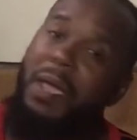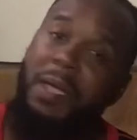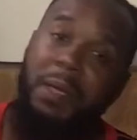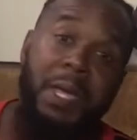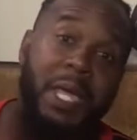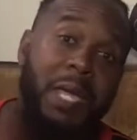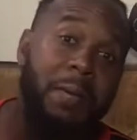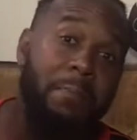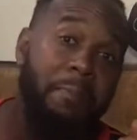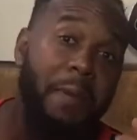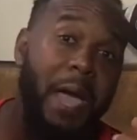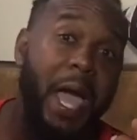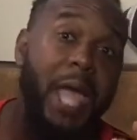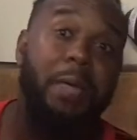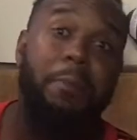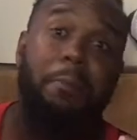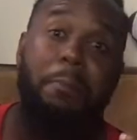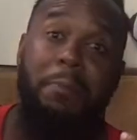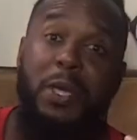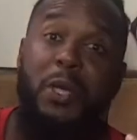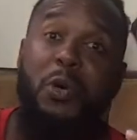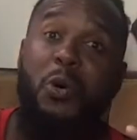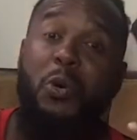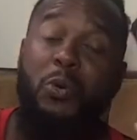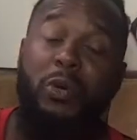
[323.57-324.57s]
He might
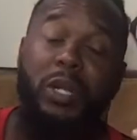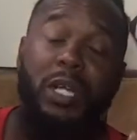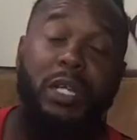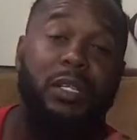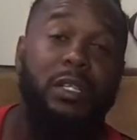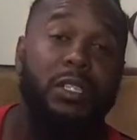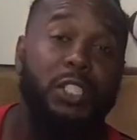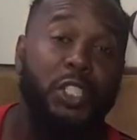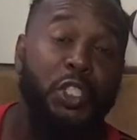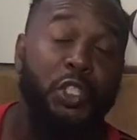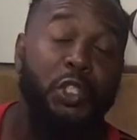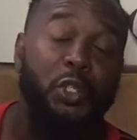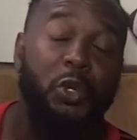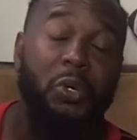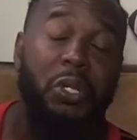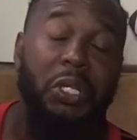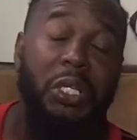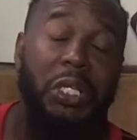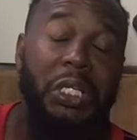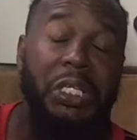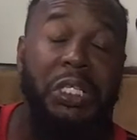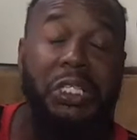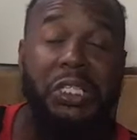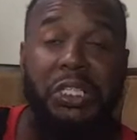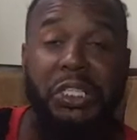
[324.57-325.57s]
be on a short
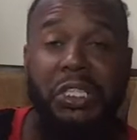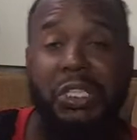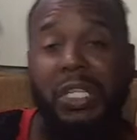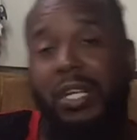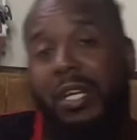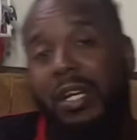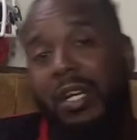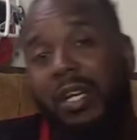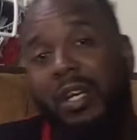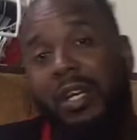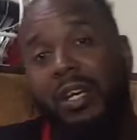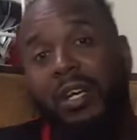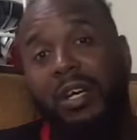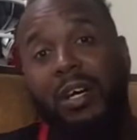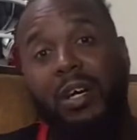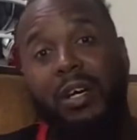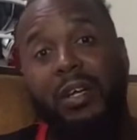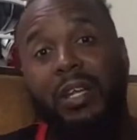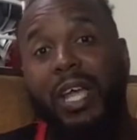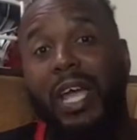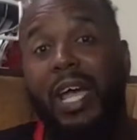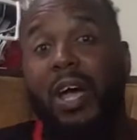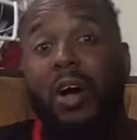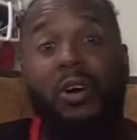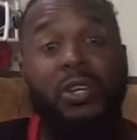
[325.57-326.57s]
leash.
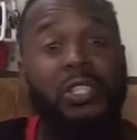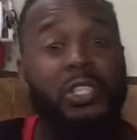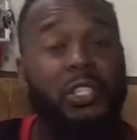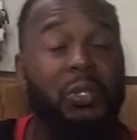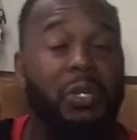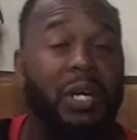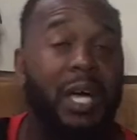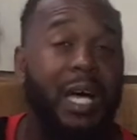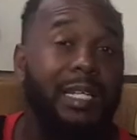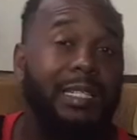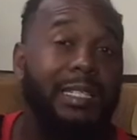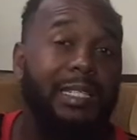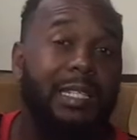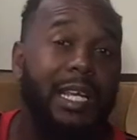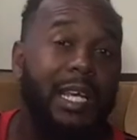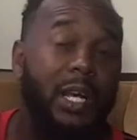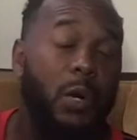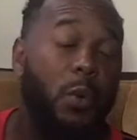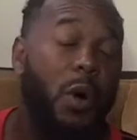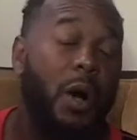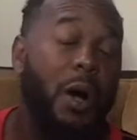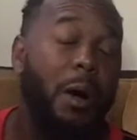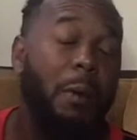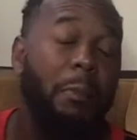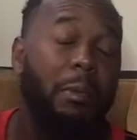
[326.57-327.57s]
They also got
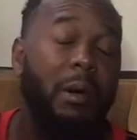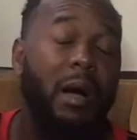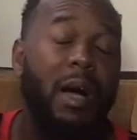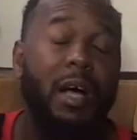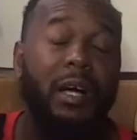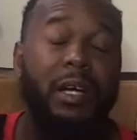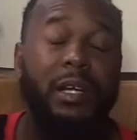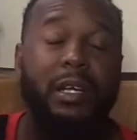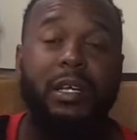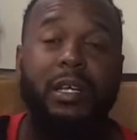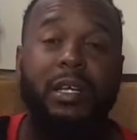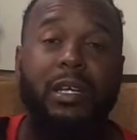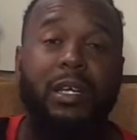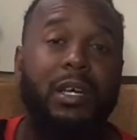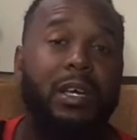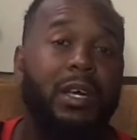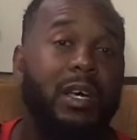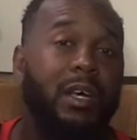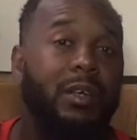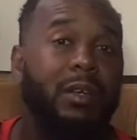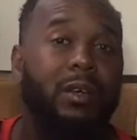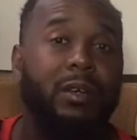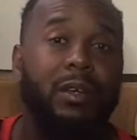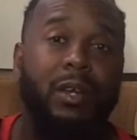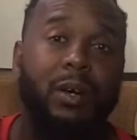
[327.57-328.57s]
Saquon Barkley.
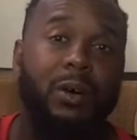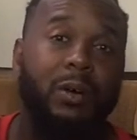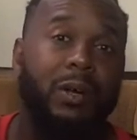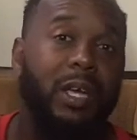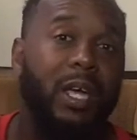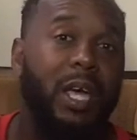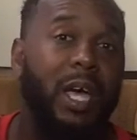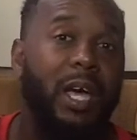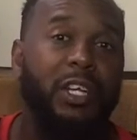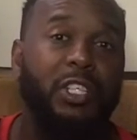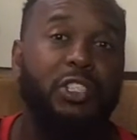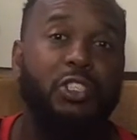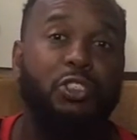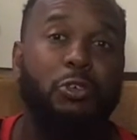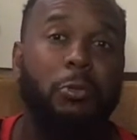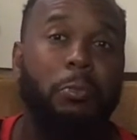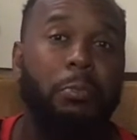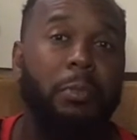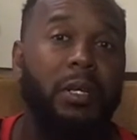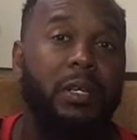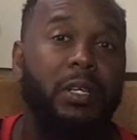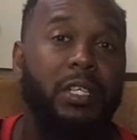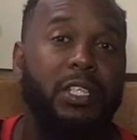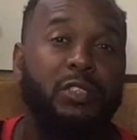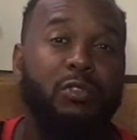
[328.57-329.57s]
You know, he had a
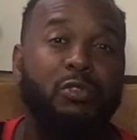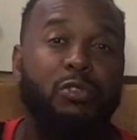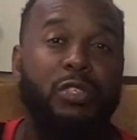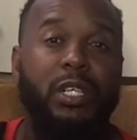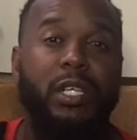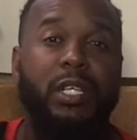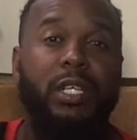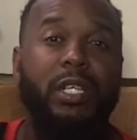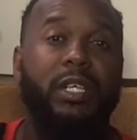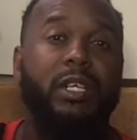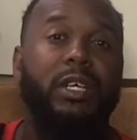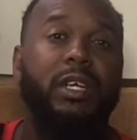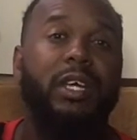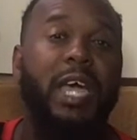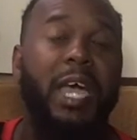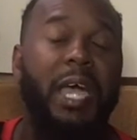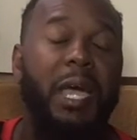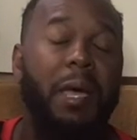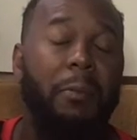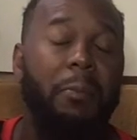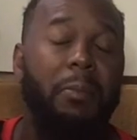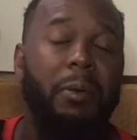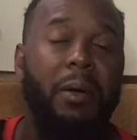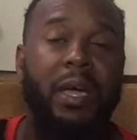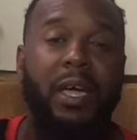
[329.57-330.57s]
tremendous rookie
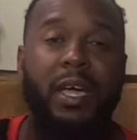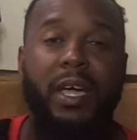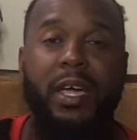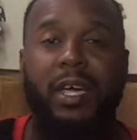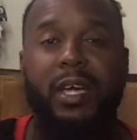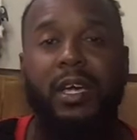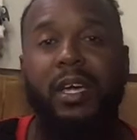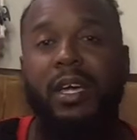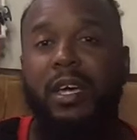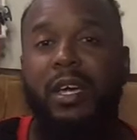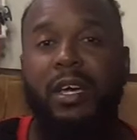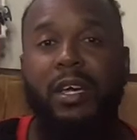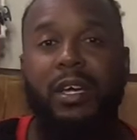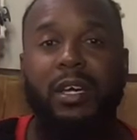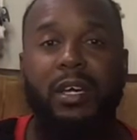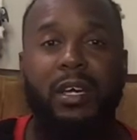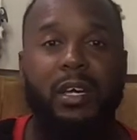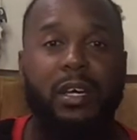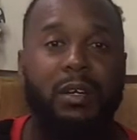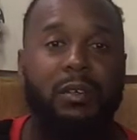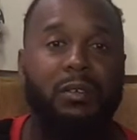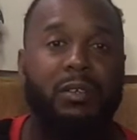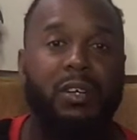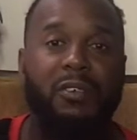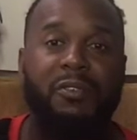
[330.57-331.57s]
campaign.
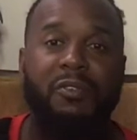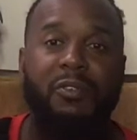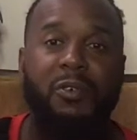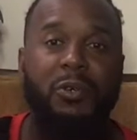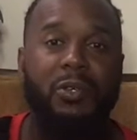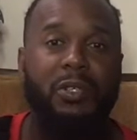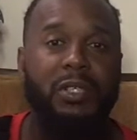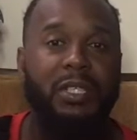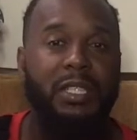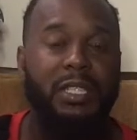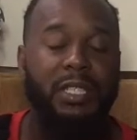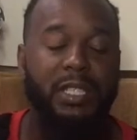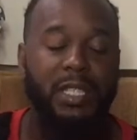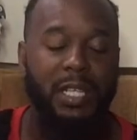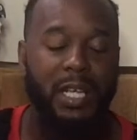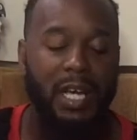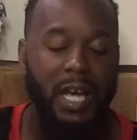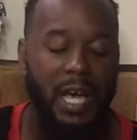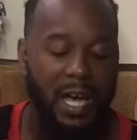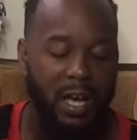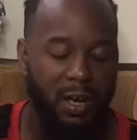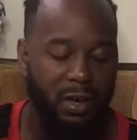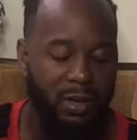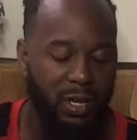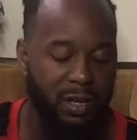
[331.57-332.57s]
Look forward to seeing
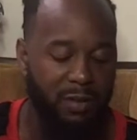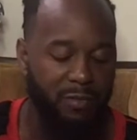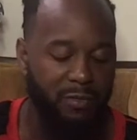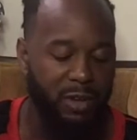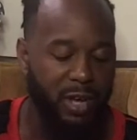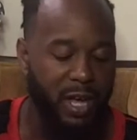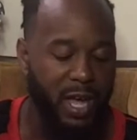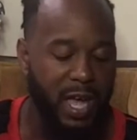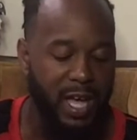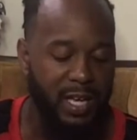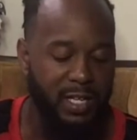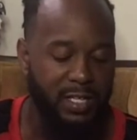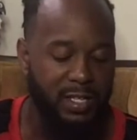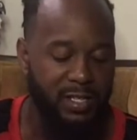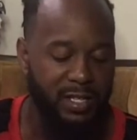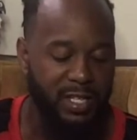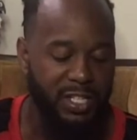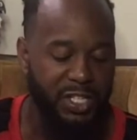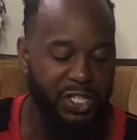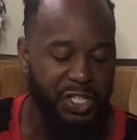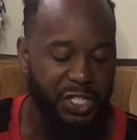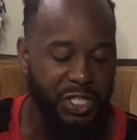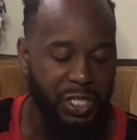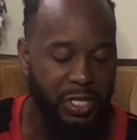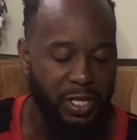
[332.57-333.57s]
how he reacts
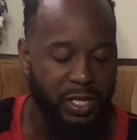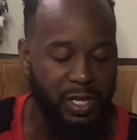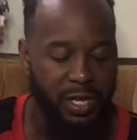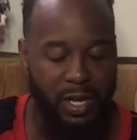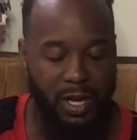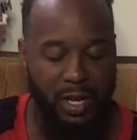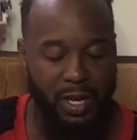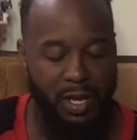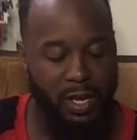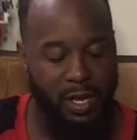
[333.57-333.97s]
this year.